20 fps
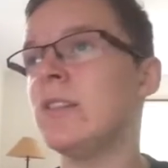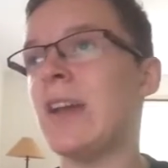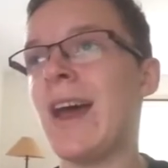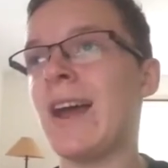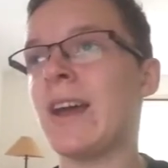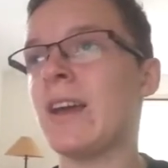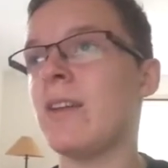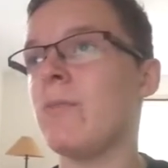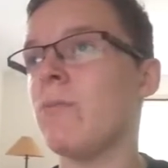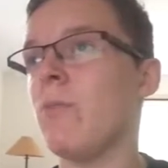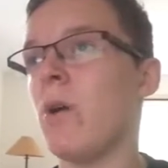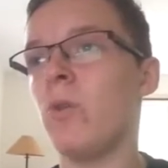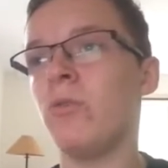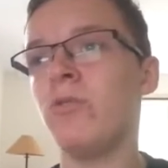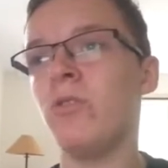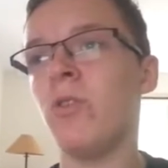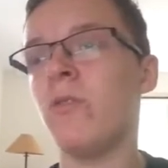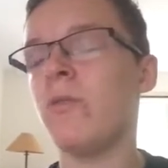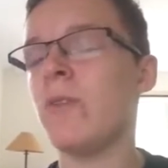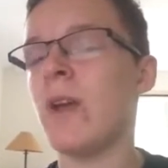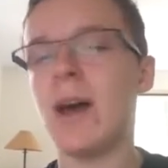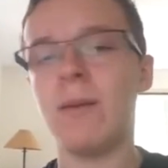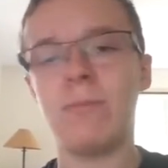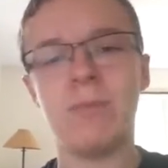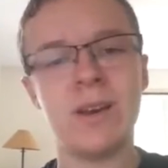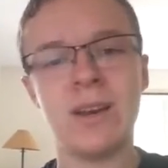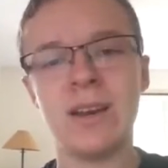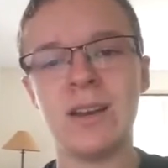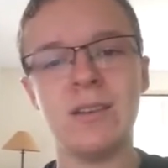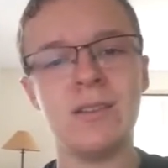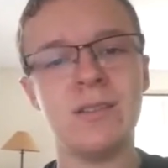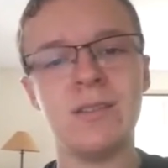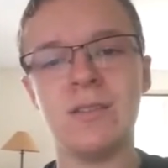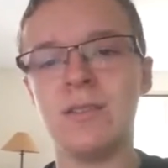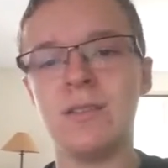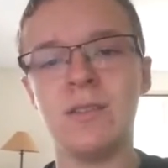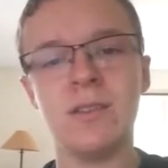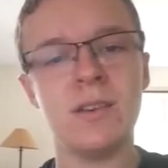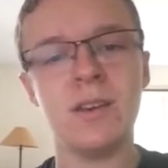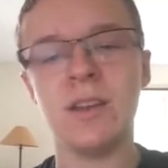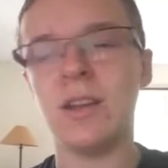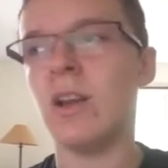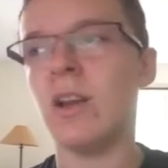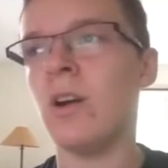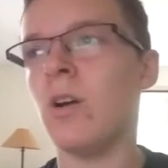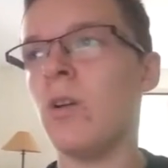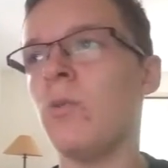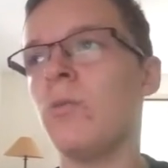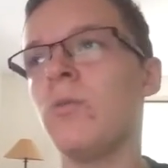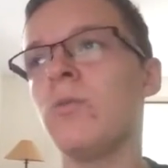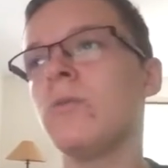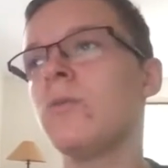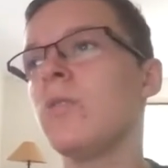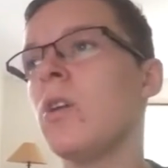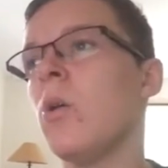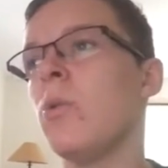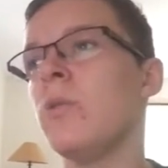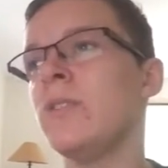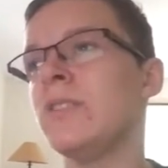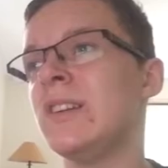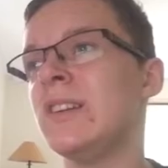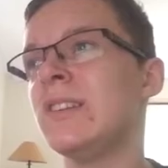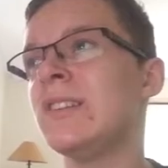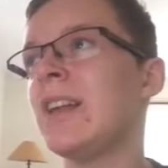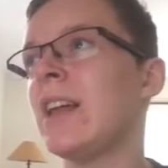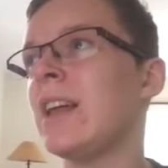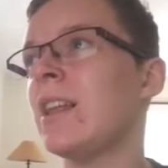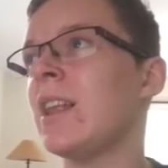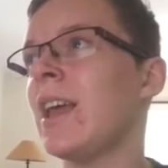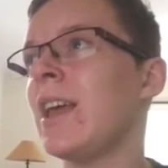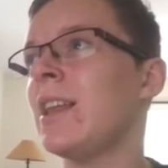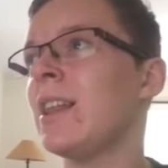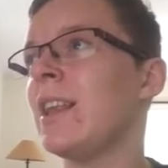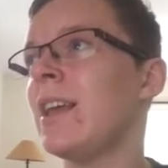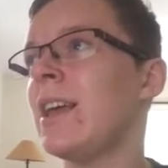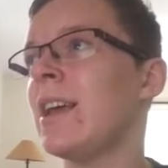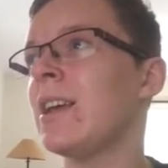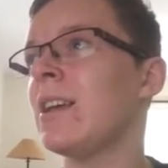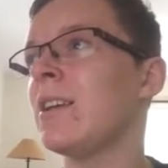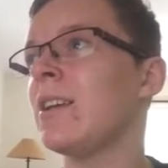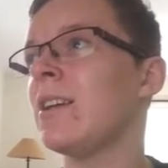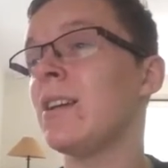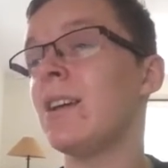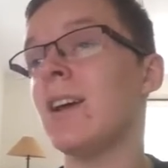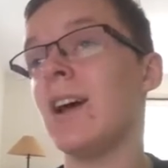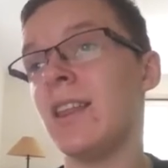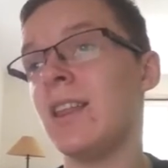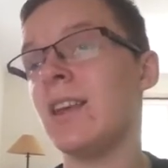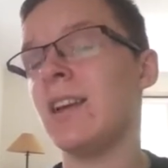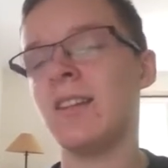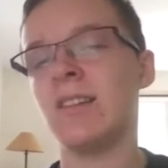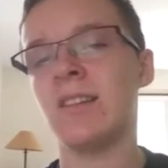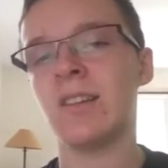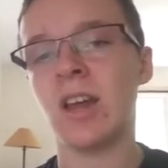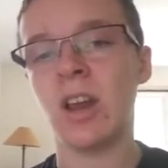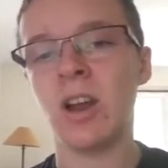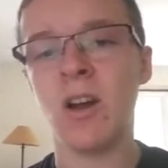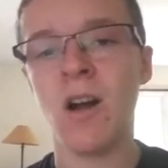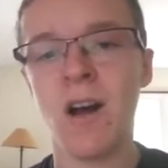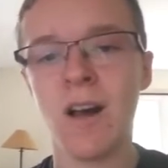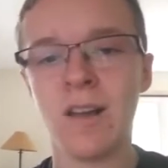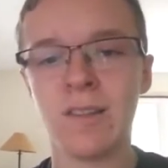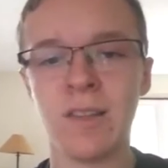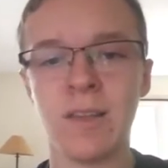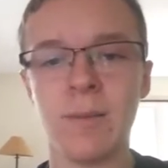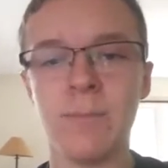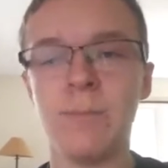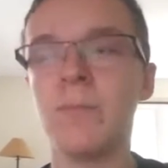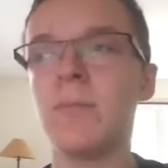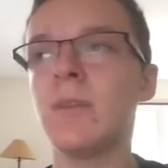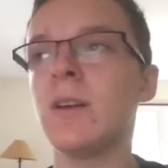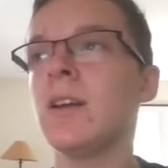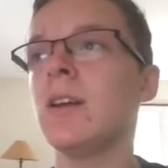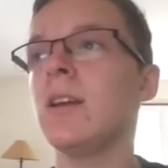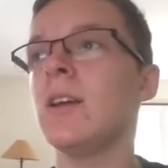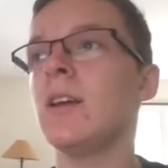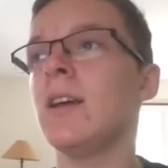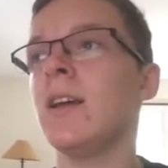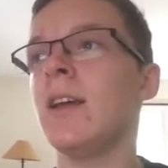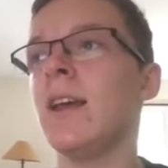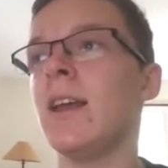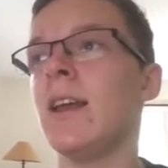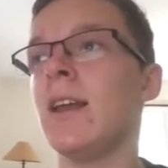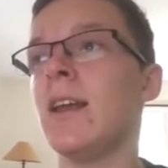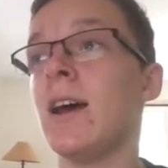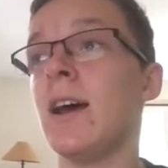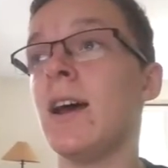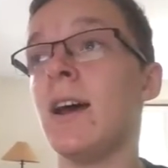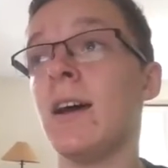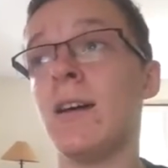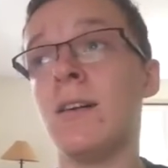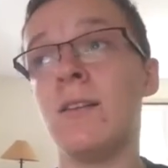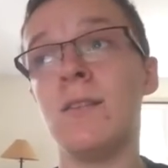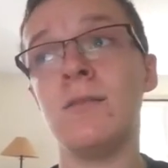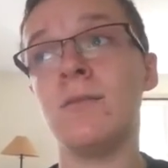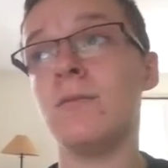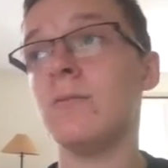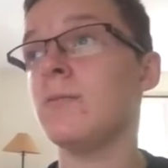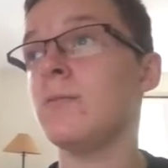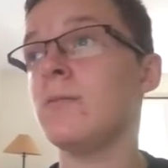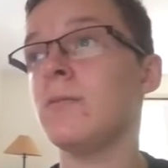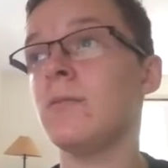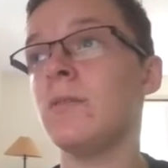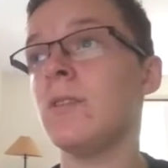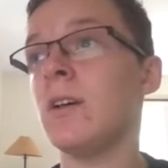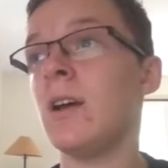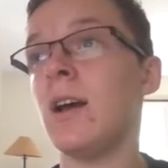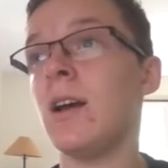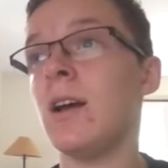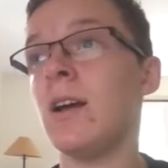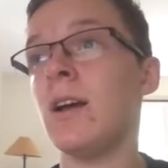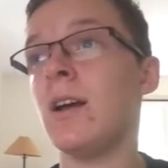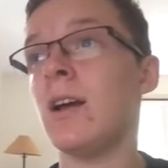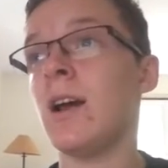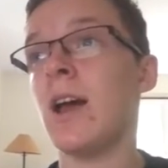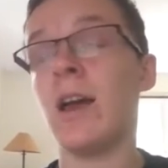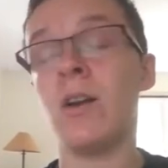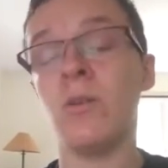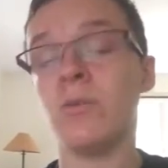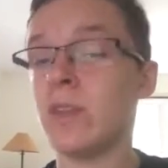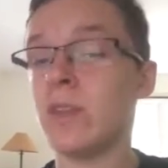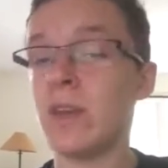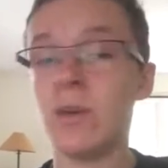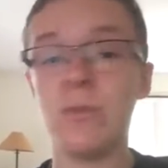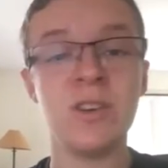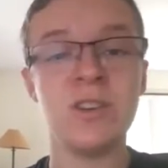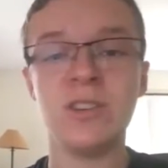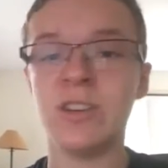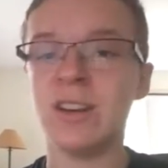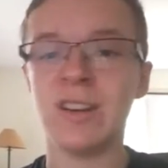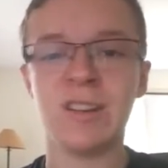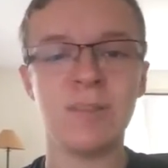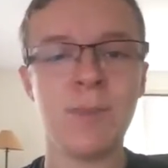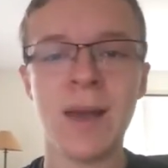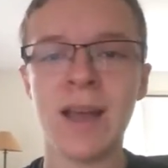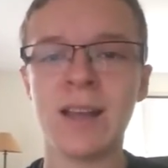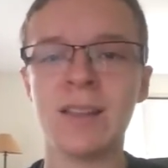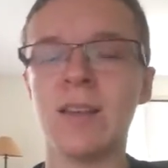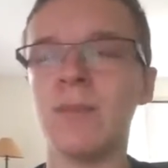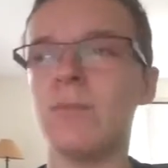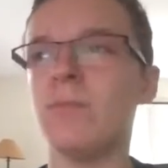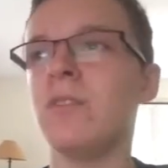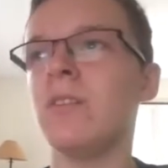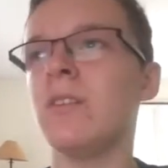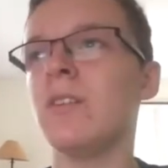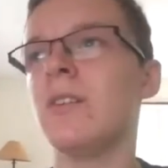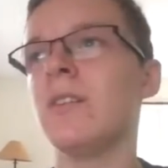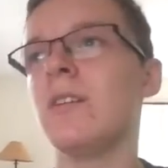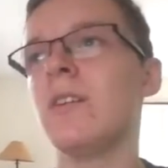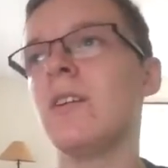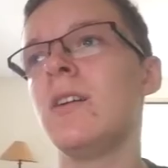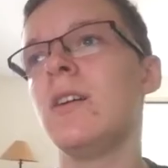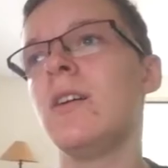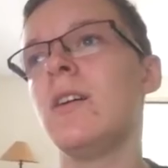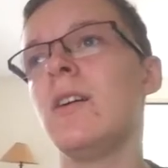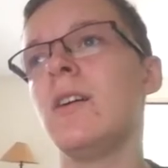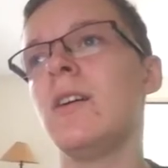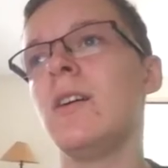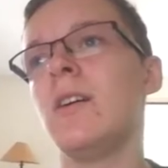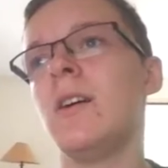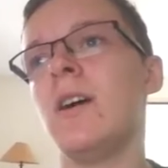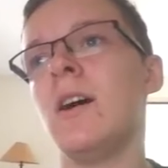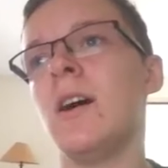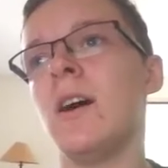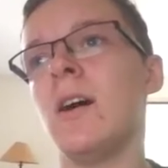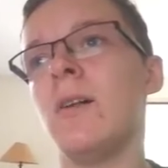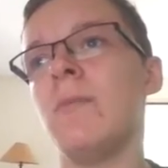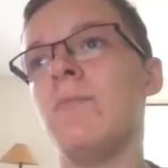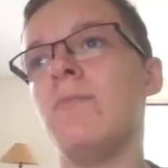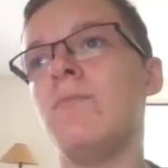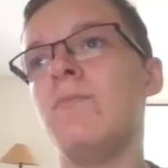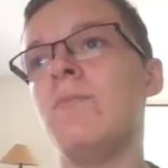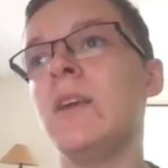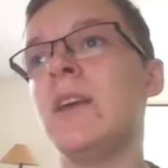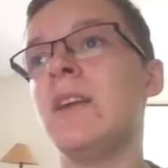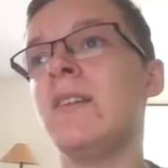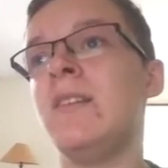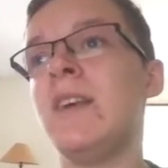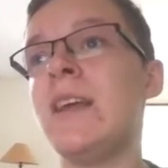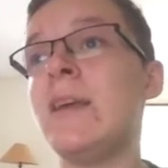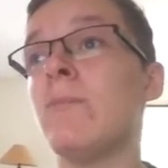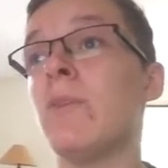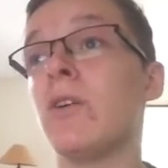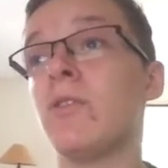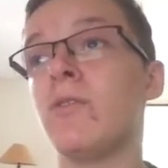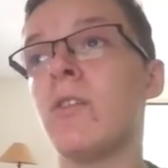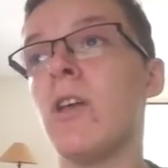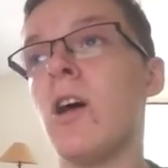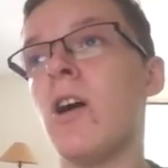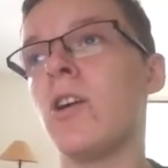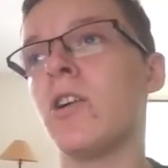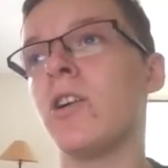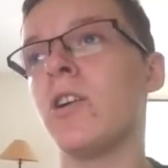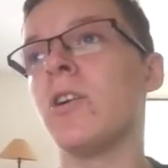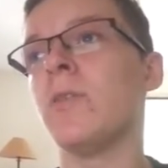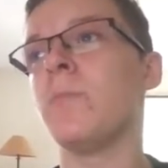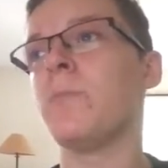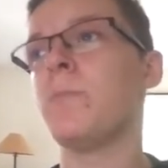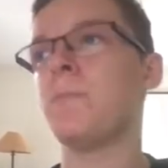Zack and Mojo have not been, you know, coexisting lately, and I think it's going to cost them. And I don't think we should expect them to be a team much longer.